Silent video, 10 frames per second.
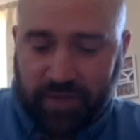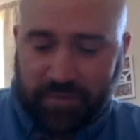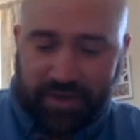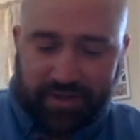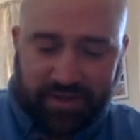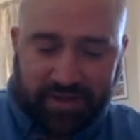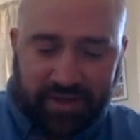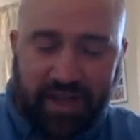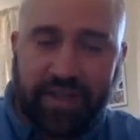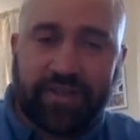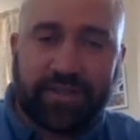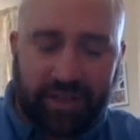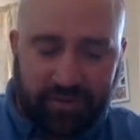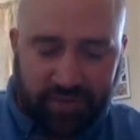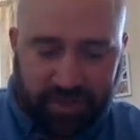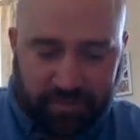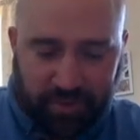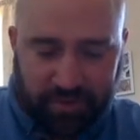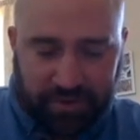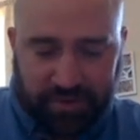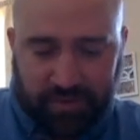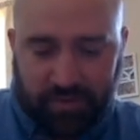but it's a stage in response